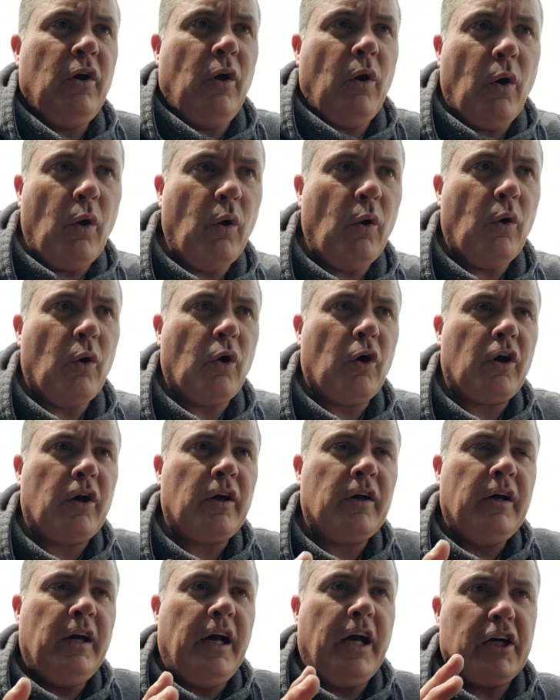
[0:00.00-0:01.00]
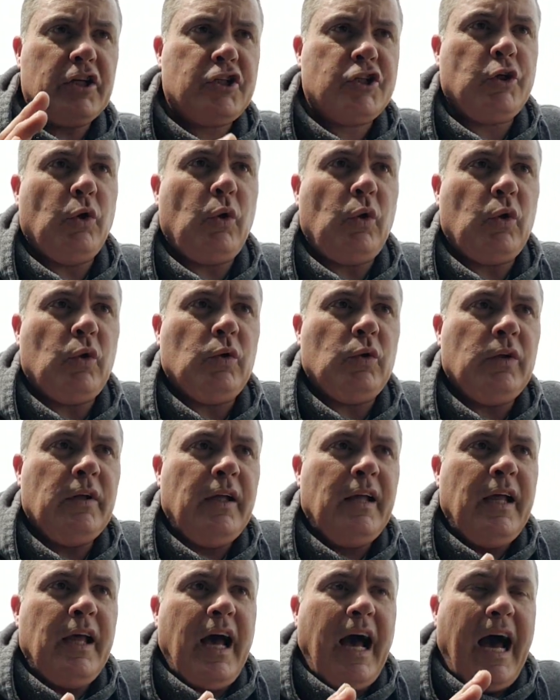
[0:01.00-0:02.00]
or a shoal,
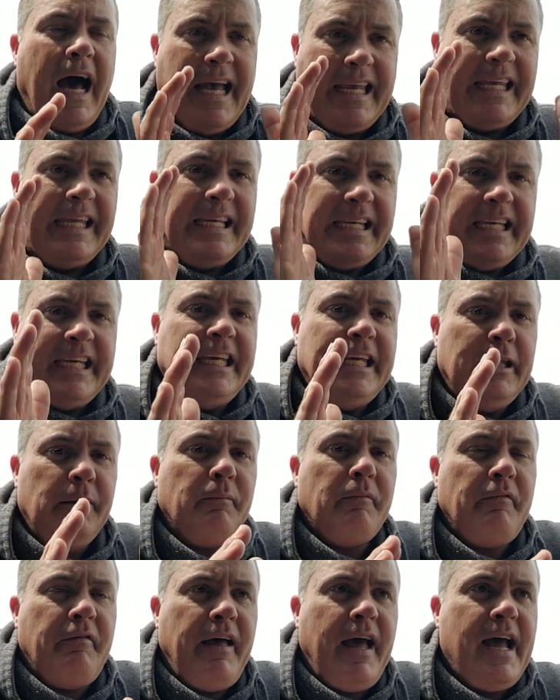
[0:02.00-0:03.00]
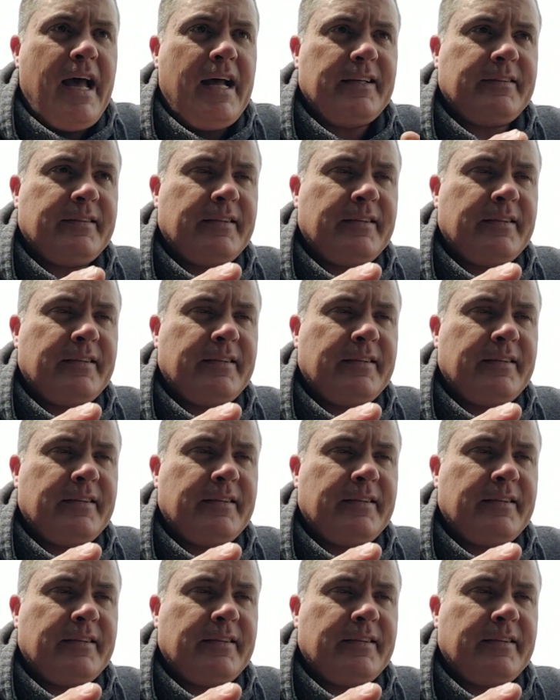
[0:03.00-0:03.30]
I can keep the